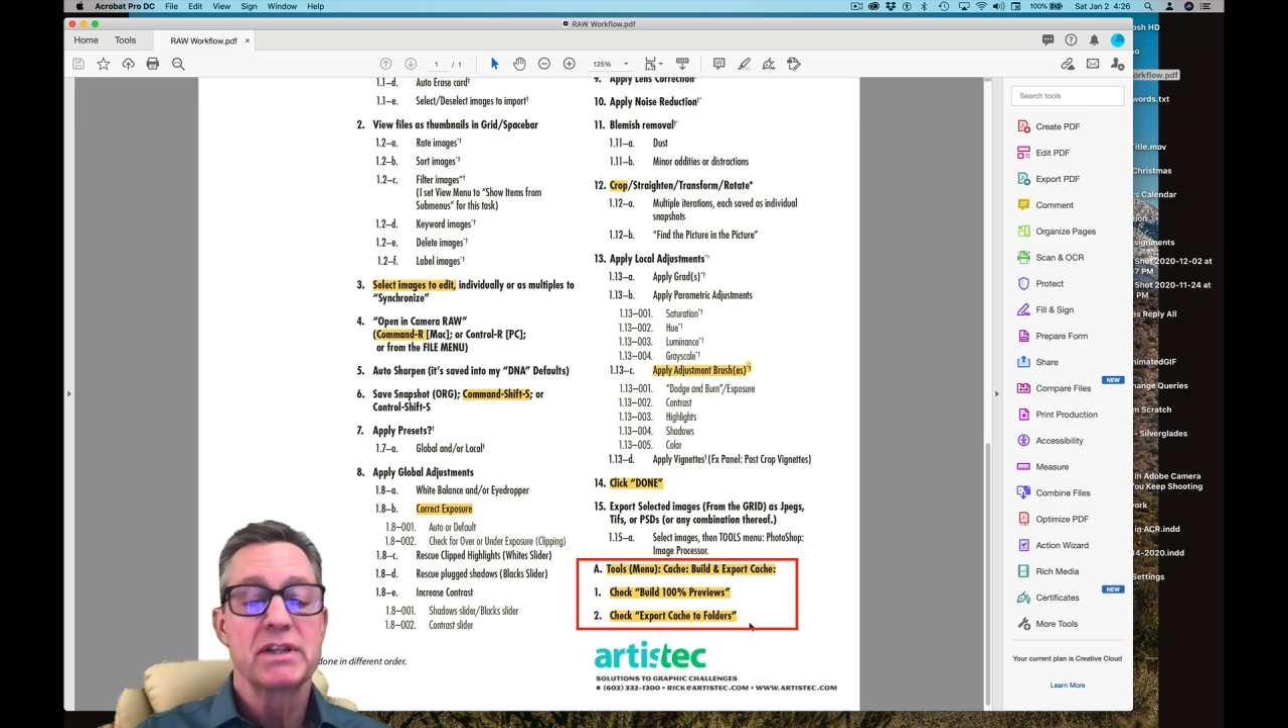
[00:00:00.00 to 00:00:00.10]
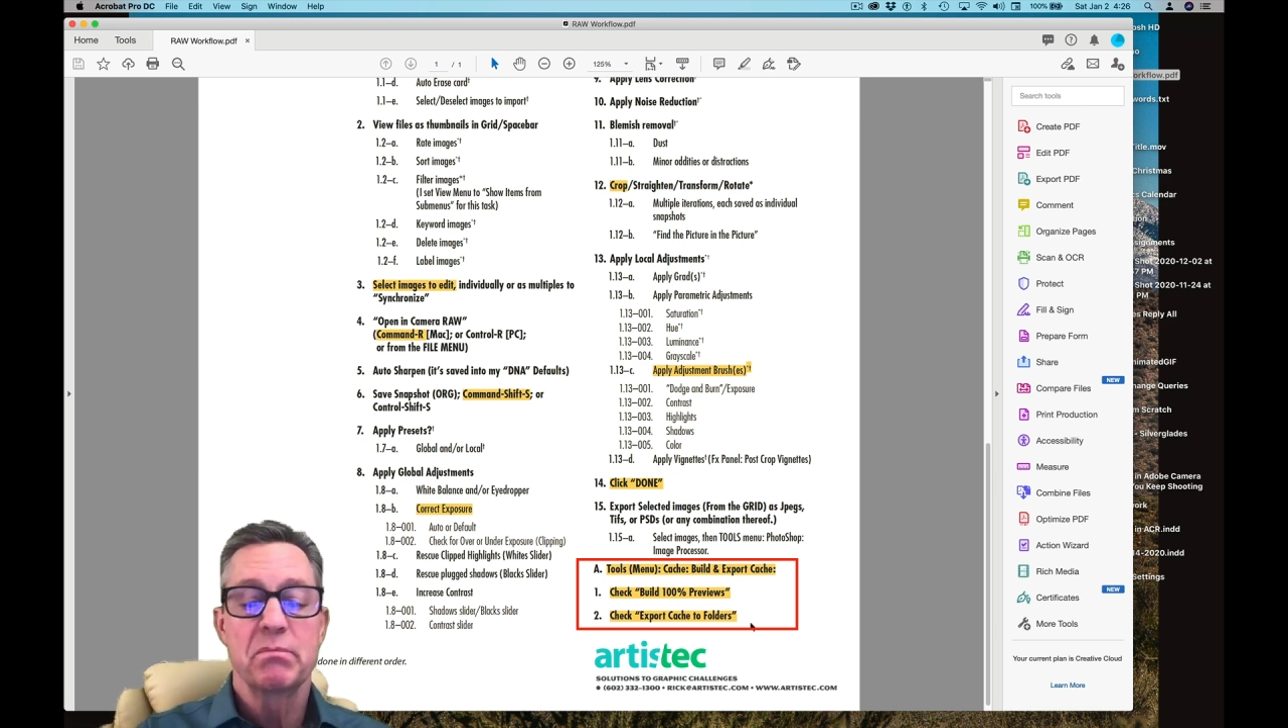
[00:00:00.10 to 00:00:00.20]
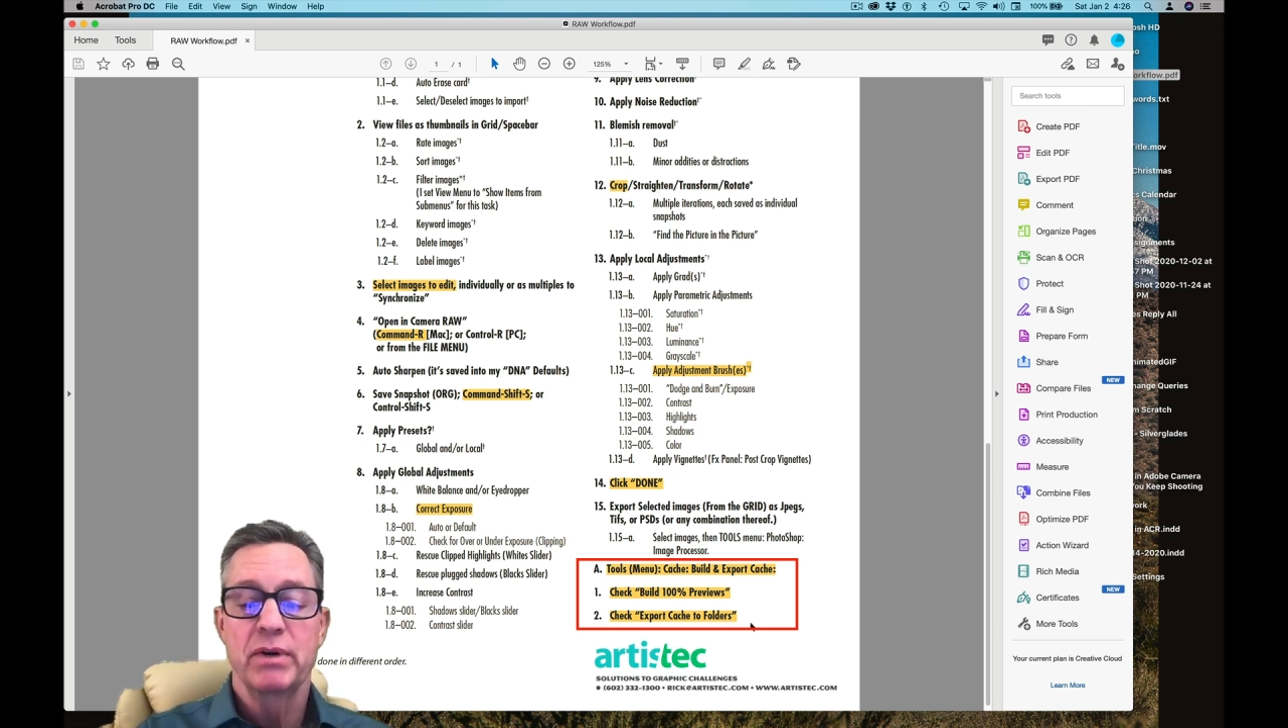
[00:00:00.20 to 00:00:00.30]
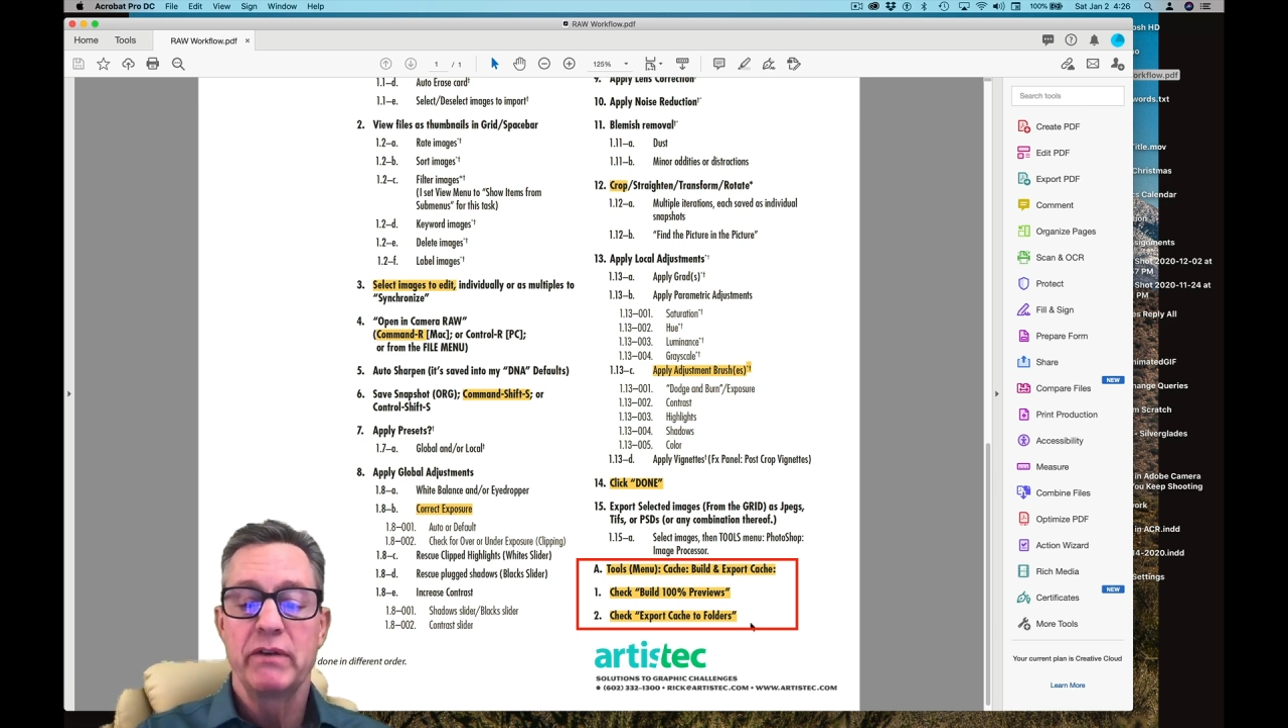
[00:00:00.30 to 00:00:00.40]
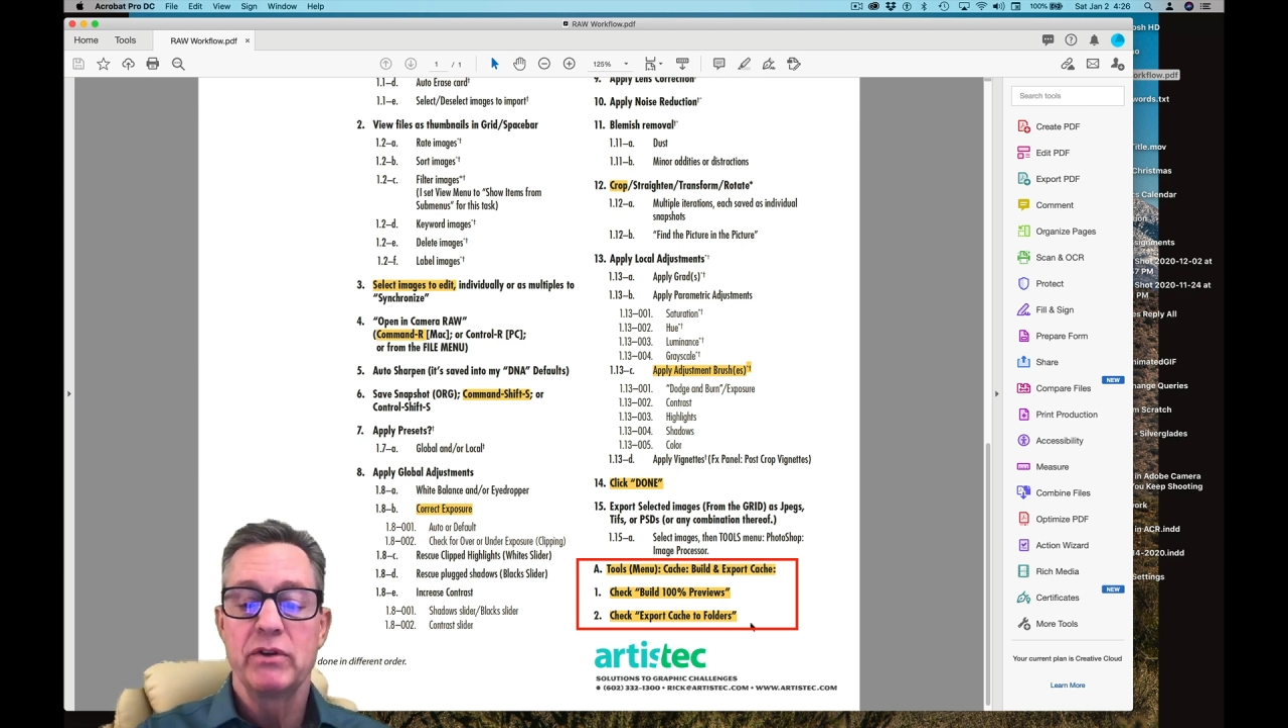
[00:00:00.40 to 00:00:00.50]

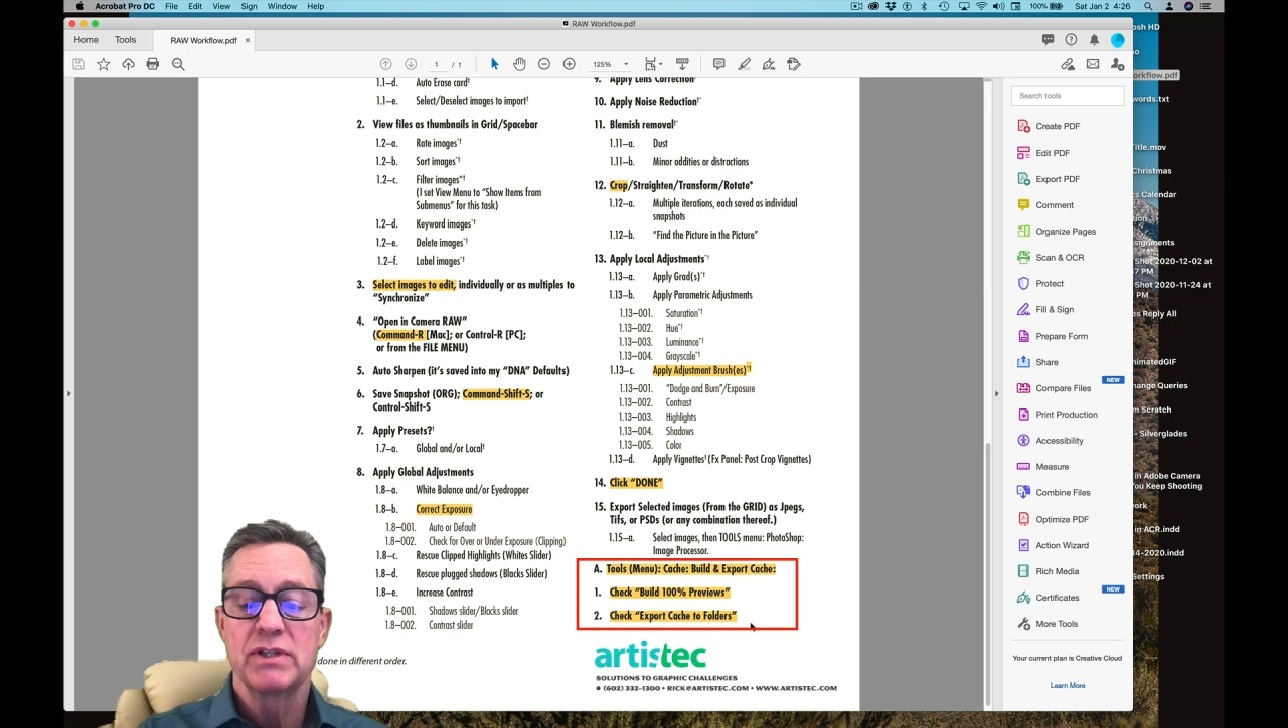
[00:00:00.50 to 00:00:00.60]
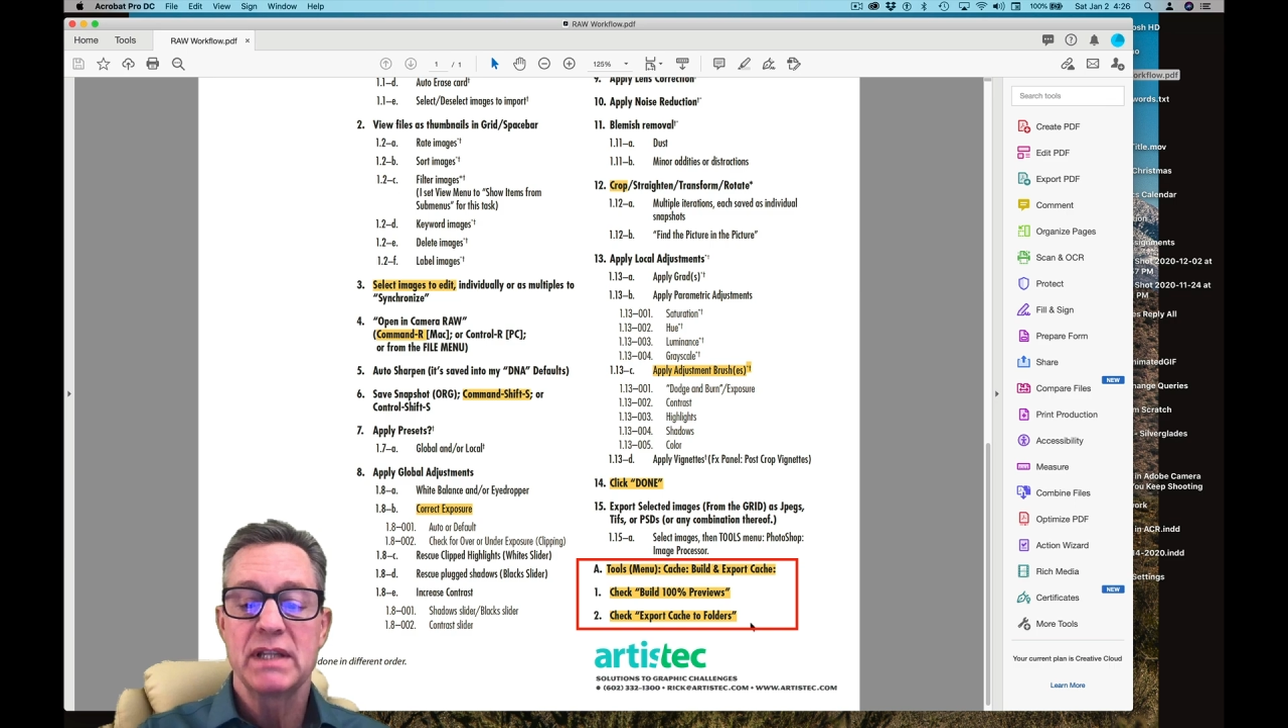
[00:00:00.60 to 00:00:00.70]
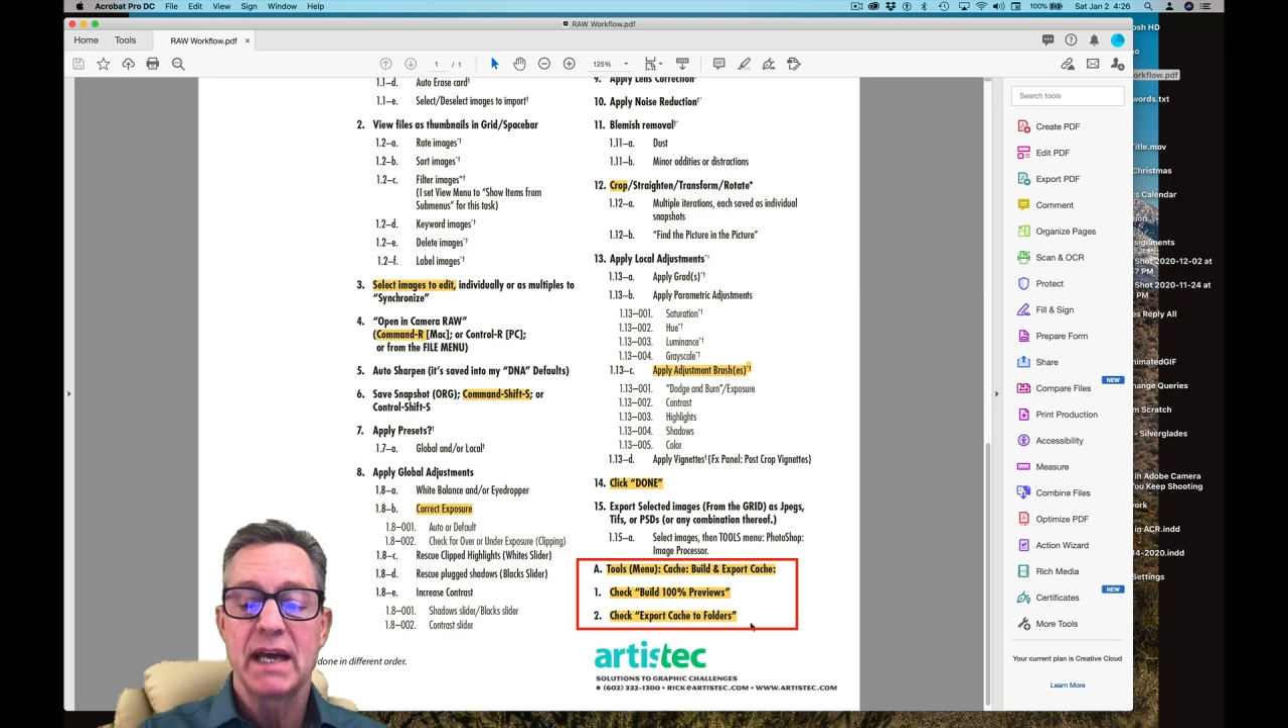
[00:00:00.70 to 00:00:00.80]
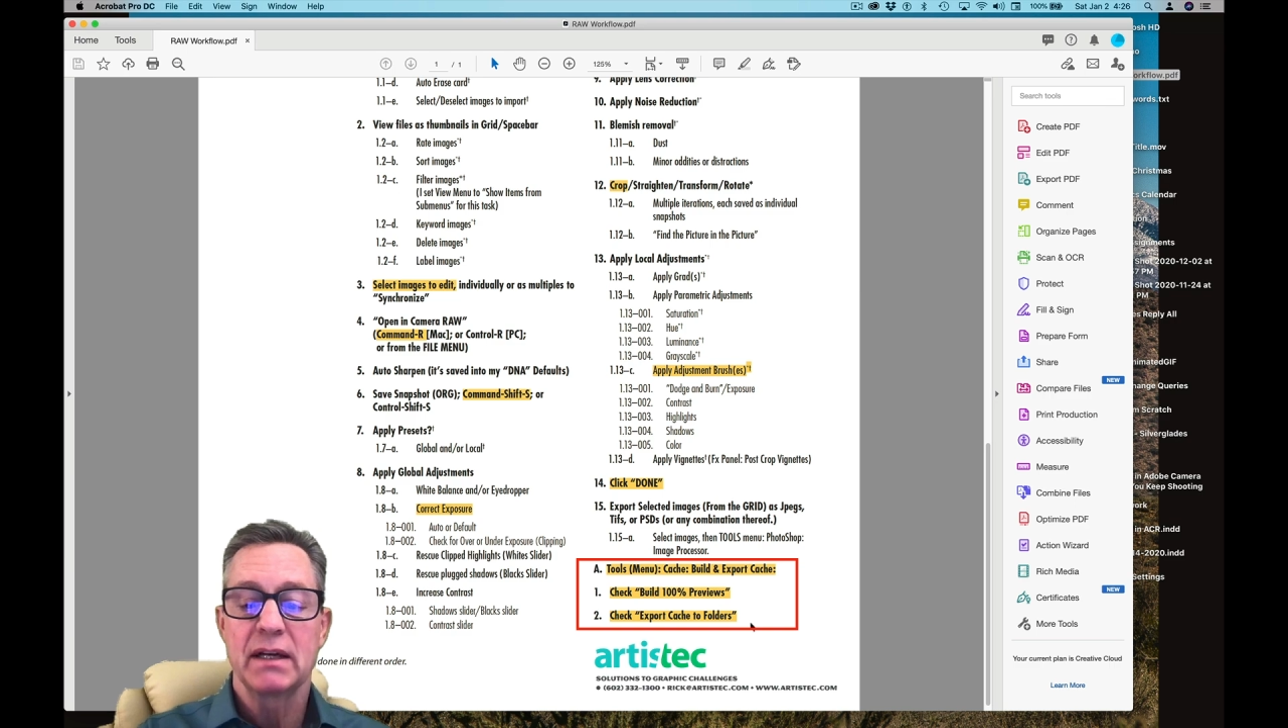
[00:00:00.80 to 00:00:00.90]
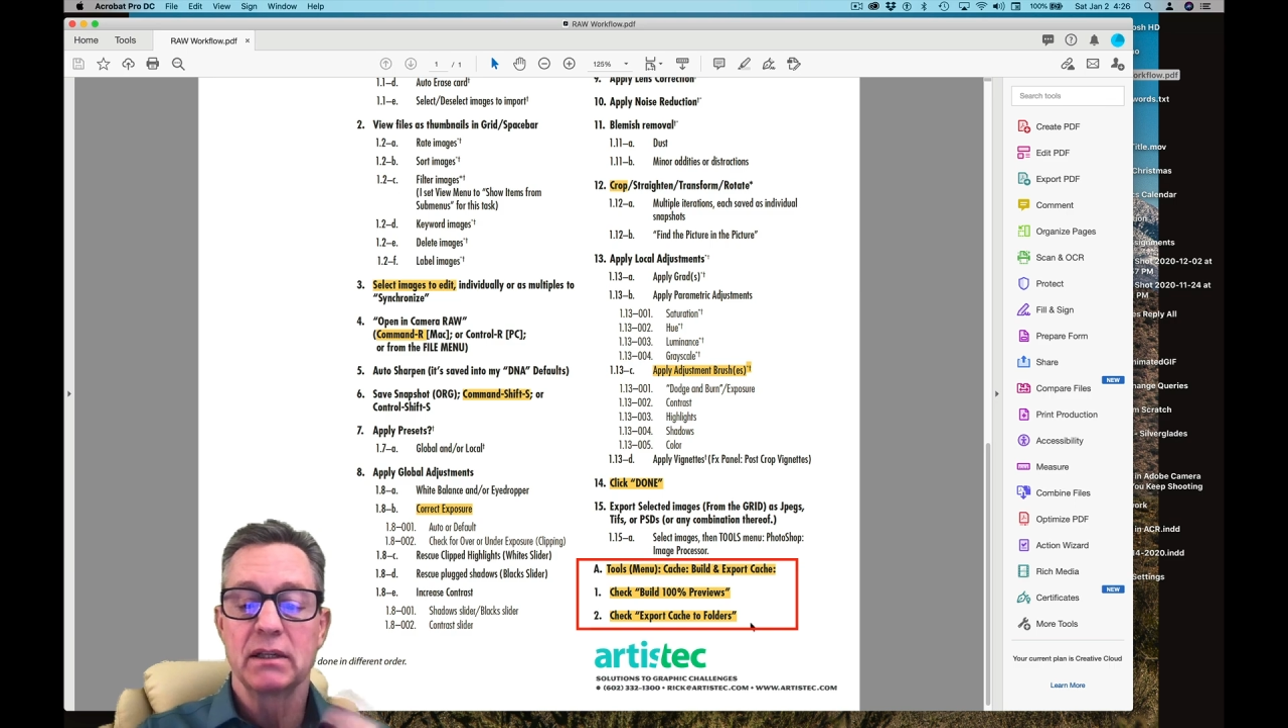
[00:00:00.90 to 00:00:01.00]
previews in that